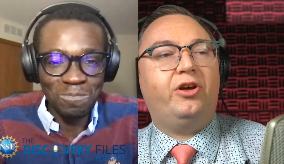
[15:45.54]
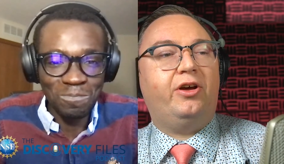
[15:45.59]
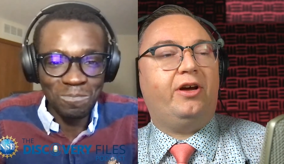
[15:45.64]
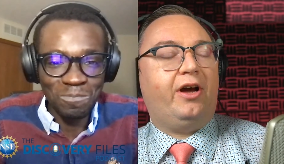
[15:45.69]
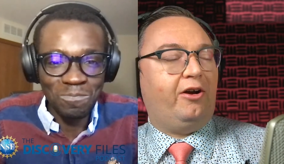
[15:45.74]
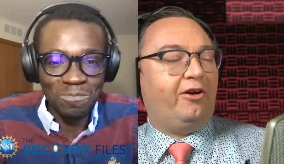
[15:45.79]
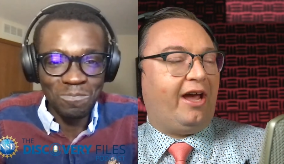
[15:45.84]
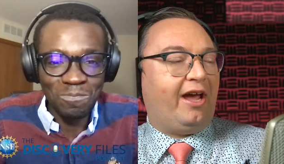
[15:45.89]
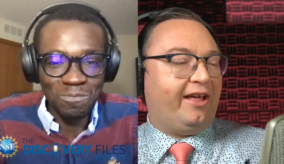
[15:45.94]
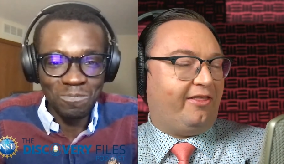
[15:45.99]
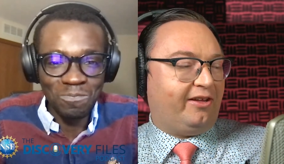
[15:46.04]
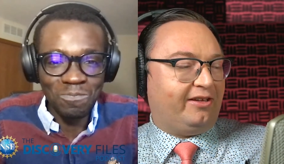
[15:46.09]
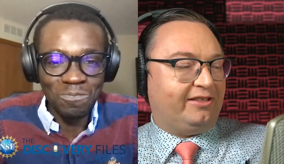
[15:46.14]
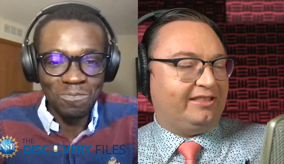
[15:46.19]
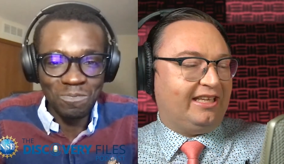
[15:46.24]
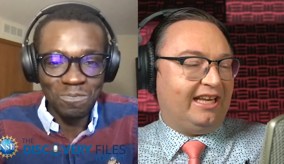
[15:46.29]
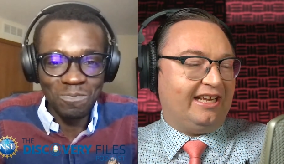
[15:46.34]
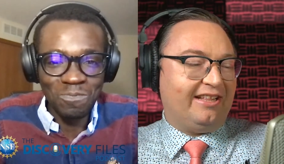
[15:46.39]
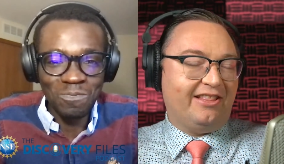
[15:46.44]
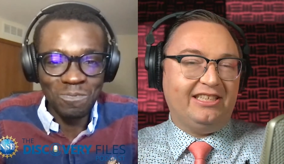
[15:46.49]
Speaker 1: Okay,
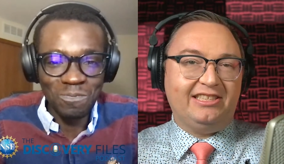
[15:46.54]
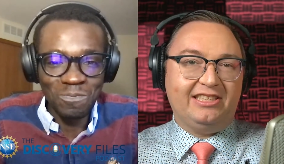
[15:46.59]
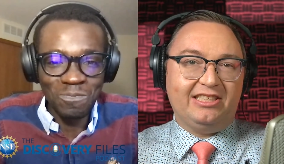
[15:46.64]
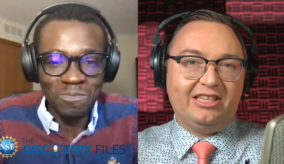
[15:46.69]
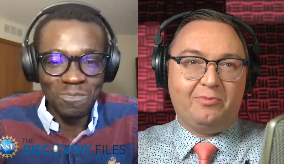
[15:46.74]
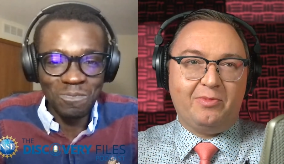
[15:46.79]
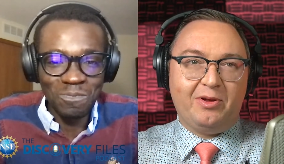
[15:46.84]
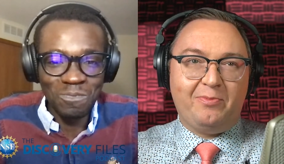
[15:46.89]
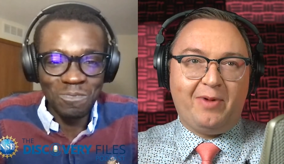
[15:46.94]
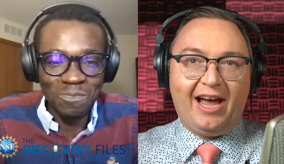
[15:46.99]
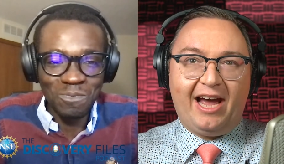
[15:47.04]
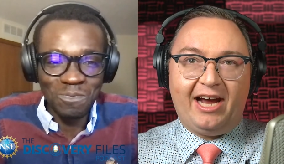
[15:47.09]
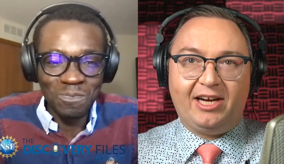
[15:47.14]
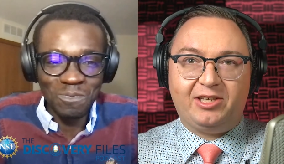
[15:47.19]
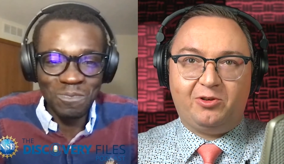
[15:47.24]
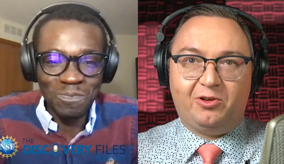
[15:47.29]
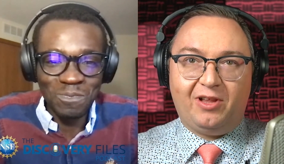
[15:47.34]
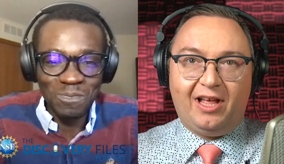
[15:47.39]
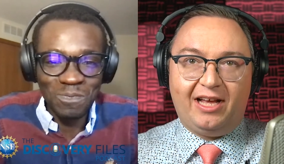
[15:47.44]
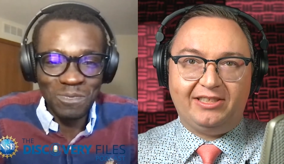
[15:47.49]
this is going to be my
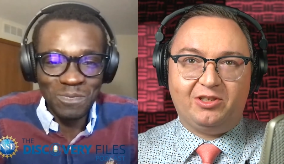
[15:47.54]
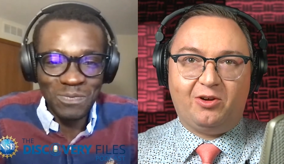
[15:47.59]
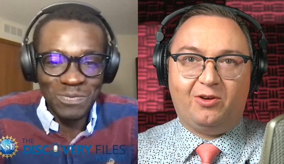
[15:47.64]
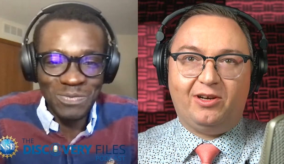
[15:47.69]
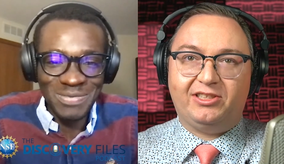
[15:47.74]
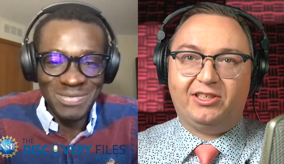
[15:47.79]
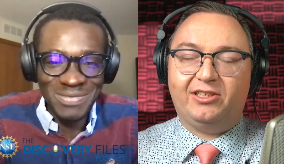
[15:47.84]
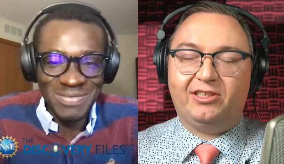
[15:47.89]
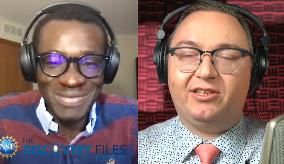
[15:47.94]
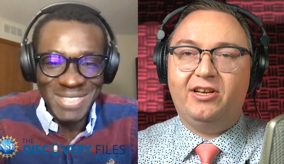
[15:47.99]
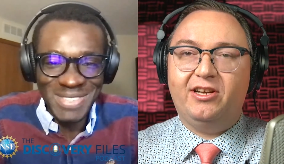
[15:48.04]
actual last question.